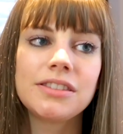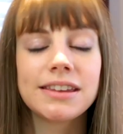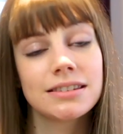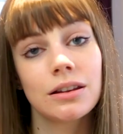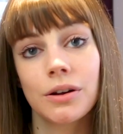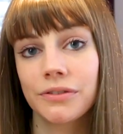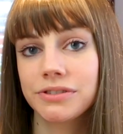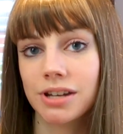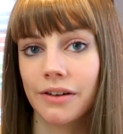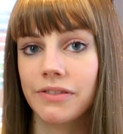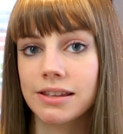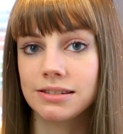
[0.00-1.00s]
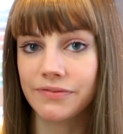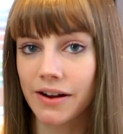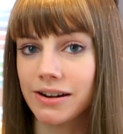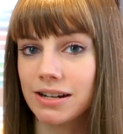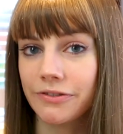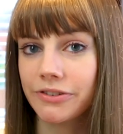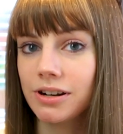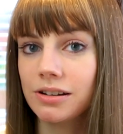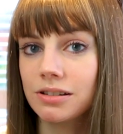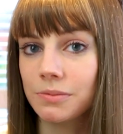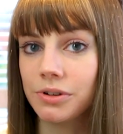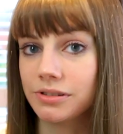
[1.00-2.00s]
there's a lot of stuff that's very
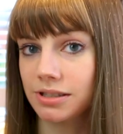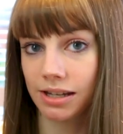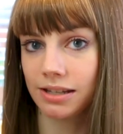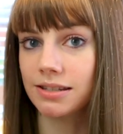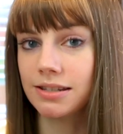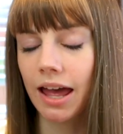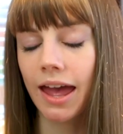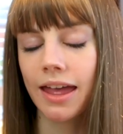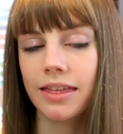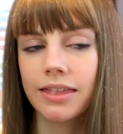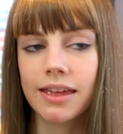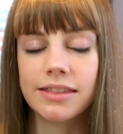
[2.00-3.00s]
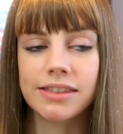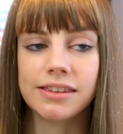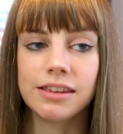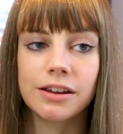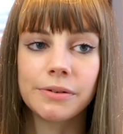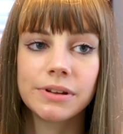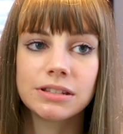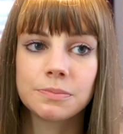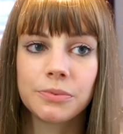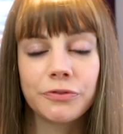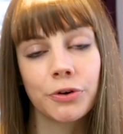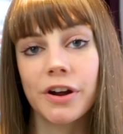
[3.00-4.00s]
different to what you're seeing today. you know, it's
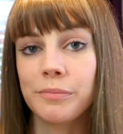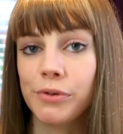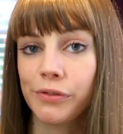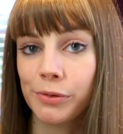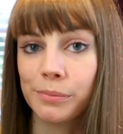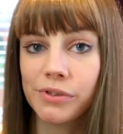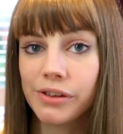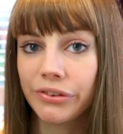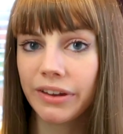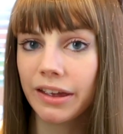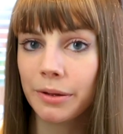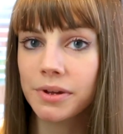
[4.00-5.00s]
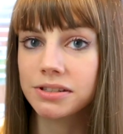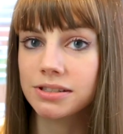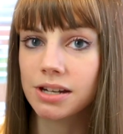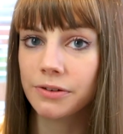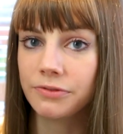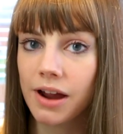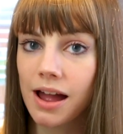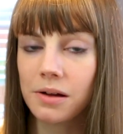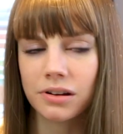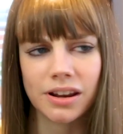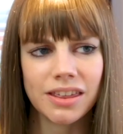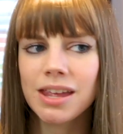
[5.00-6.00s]
before I moved the museum and stuff
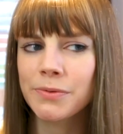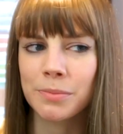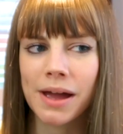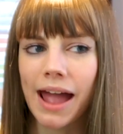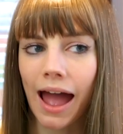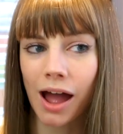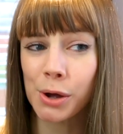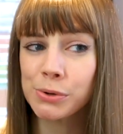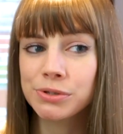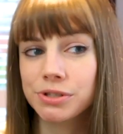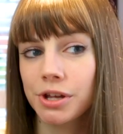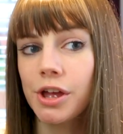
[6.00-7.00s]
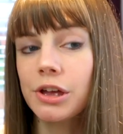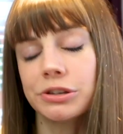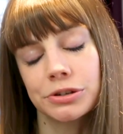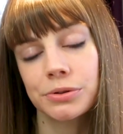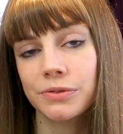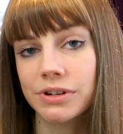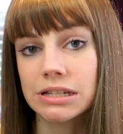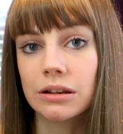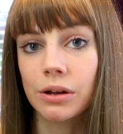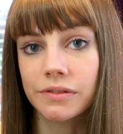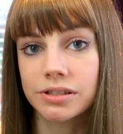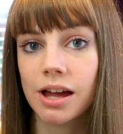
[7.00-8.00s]
around, and I think even my house, so there is a
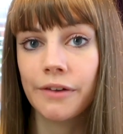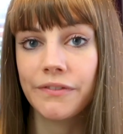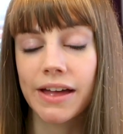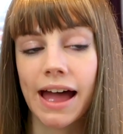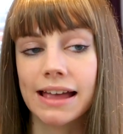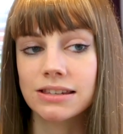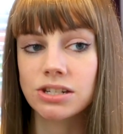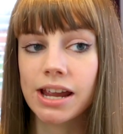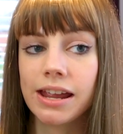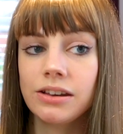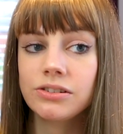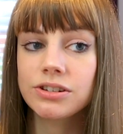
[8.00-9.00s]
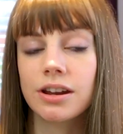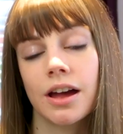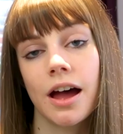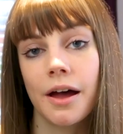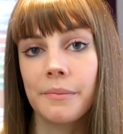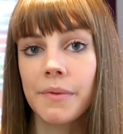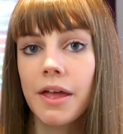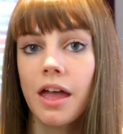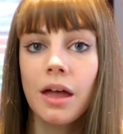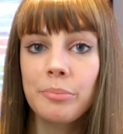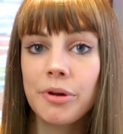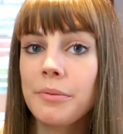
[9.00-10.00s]
lot of stuff that has changed. Um,
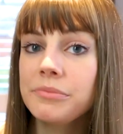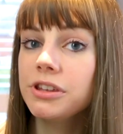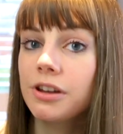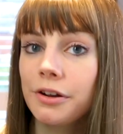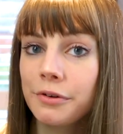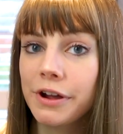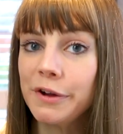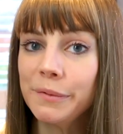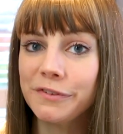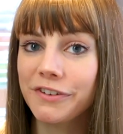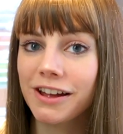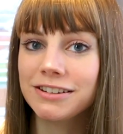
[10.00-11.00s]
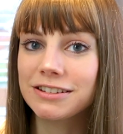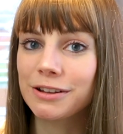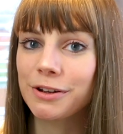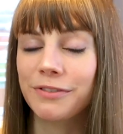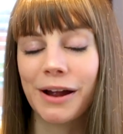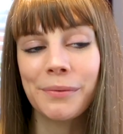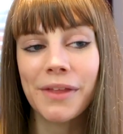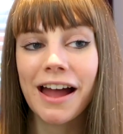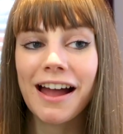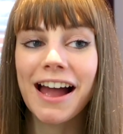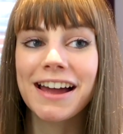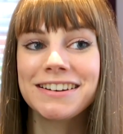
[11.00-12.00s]
but, you know, it'll be fun to look around
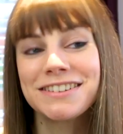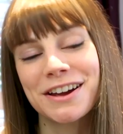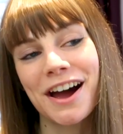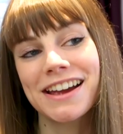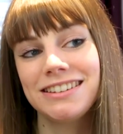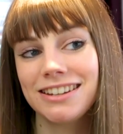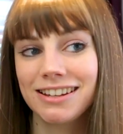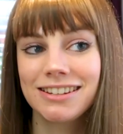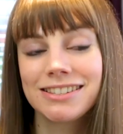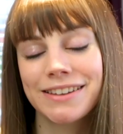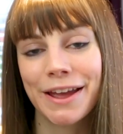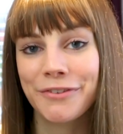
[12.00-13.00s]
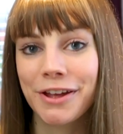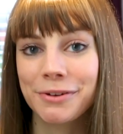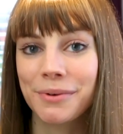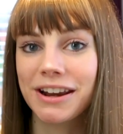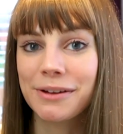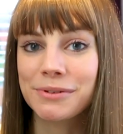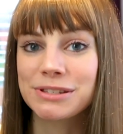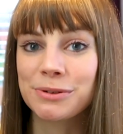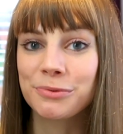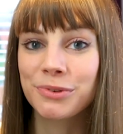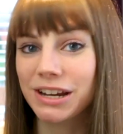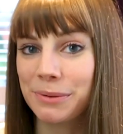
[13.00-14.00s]
that, and I did save it when it was in
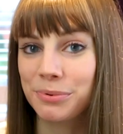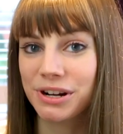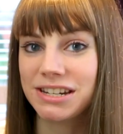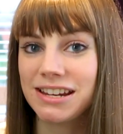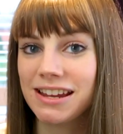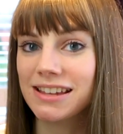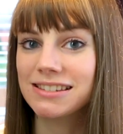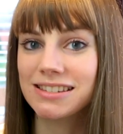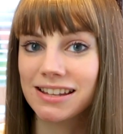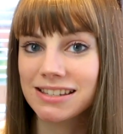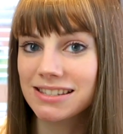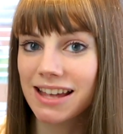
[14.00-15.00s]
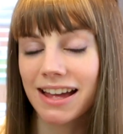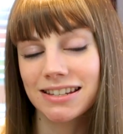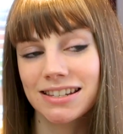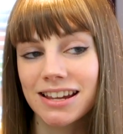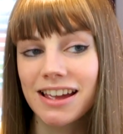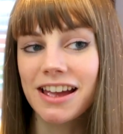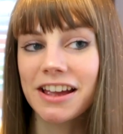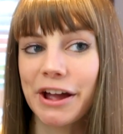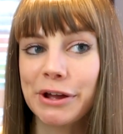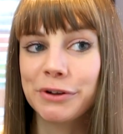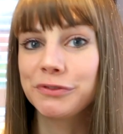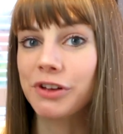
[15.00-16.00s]
a really pretty sunset
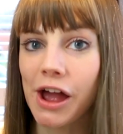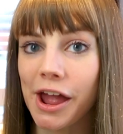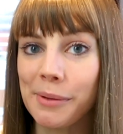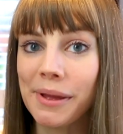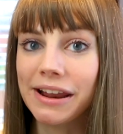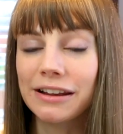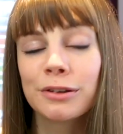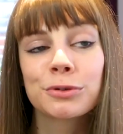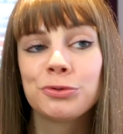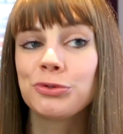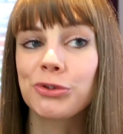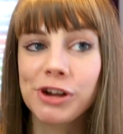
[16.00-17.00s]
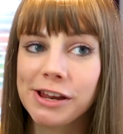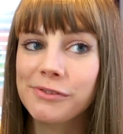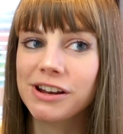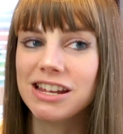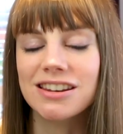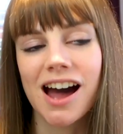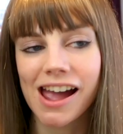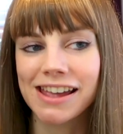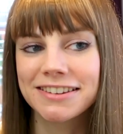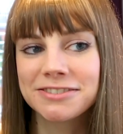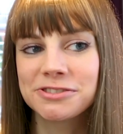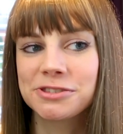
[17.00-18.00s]
kind of time, and it looked really, really
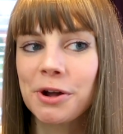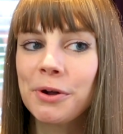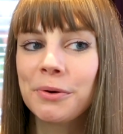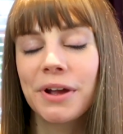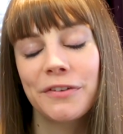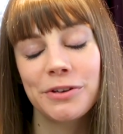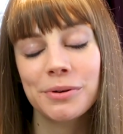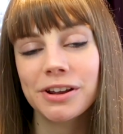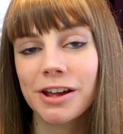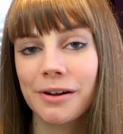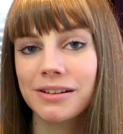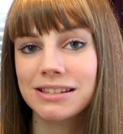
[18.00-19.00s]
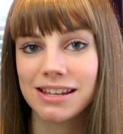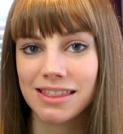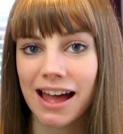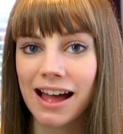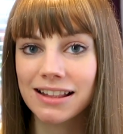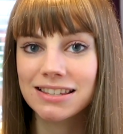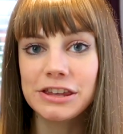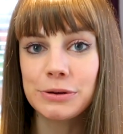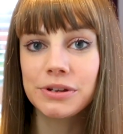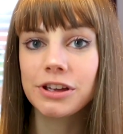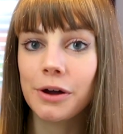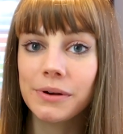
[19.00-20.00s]
nice. So if you want to go and see that,
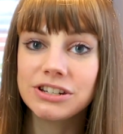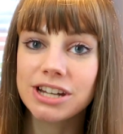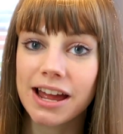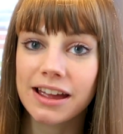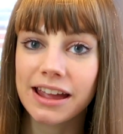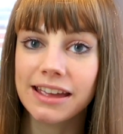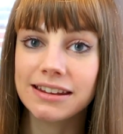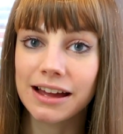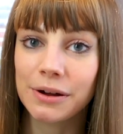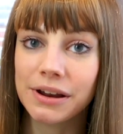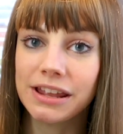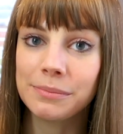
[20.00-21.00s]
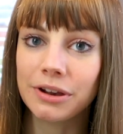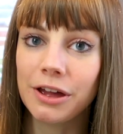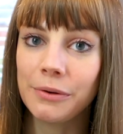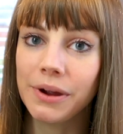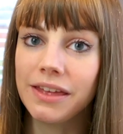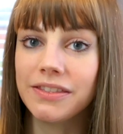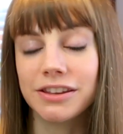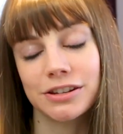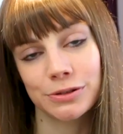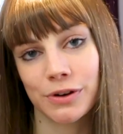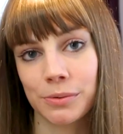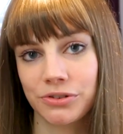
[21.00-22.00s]
you can go and check it out in below in the
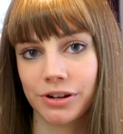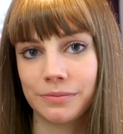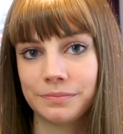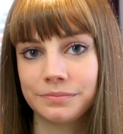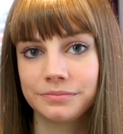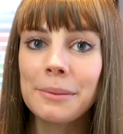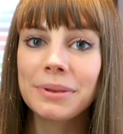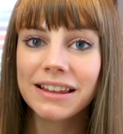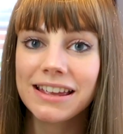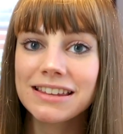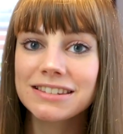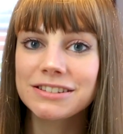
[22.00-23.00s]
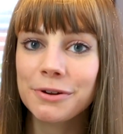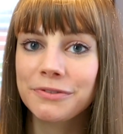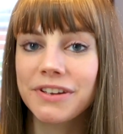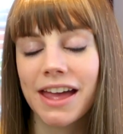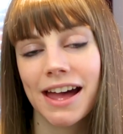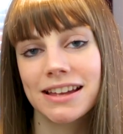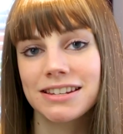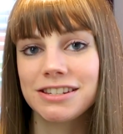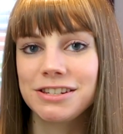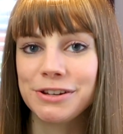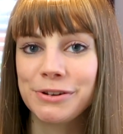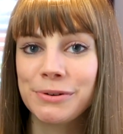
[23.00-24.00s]
description. Please don't forget
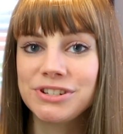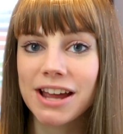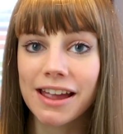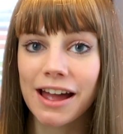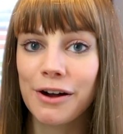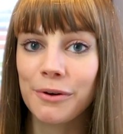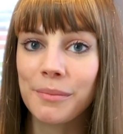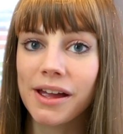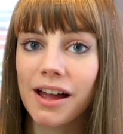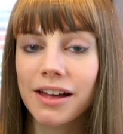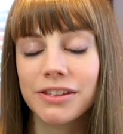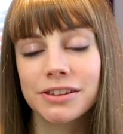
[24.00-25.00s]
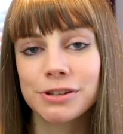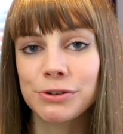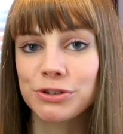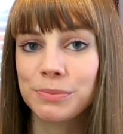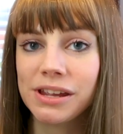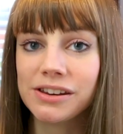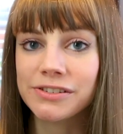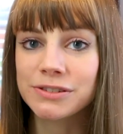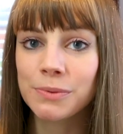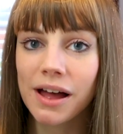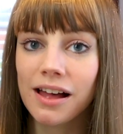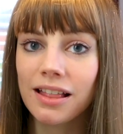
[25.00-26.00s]
to check out my other social media
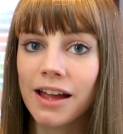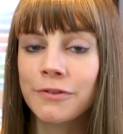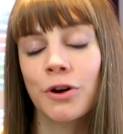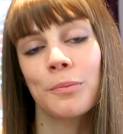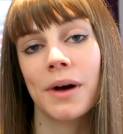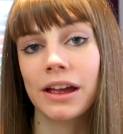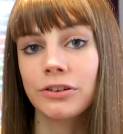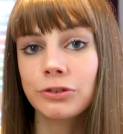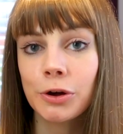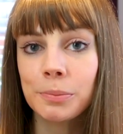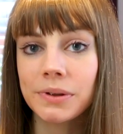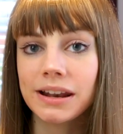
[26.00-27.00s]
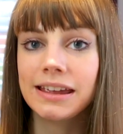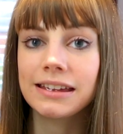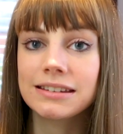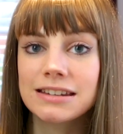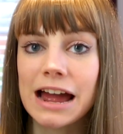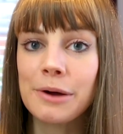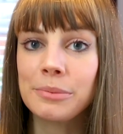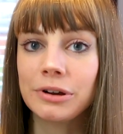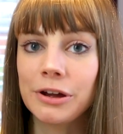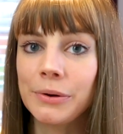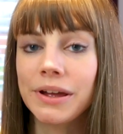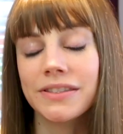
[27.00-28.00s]
as well. I've got my shop link down
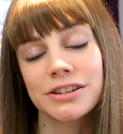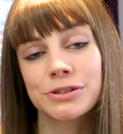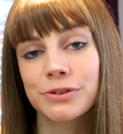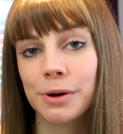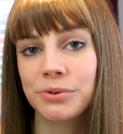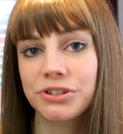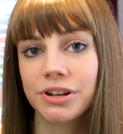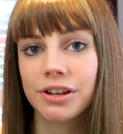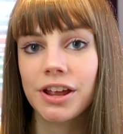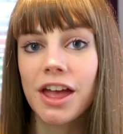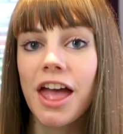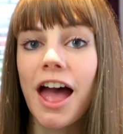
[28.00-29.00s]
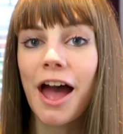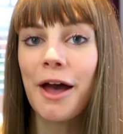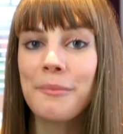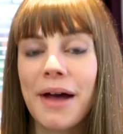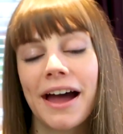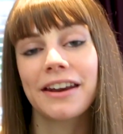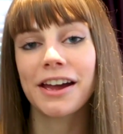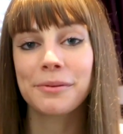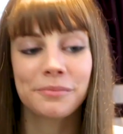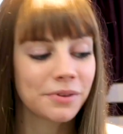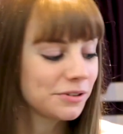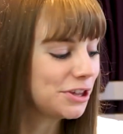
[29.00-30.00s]
below in the description, um, and
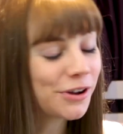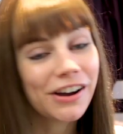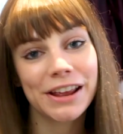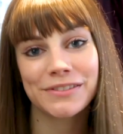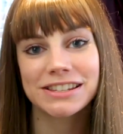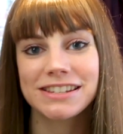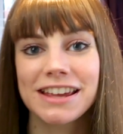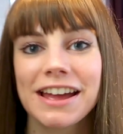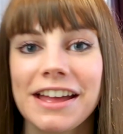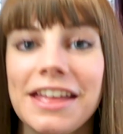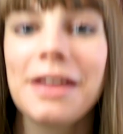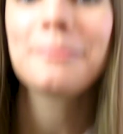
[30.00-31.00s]
I'm you can't even see it,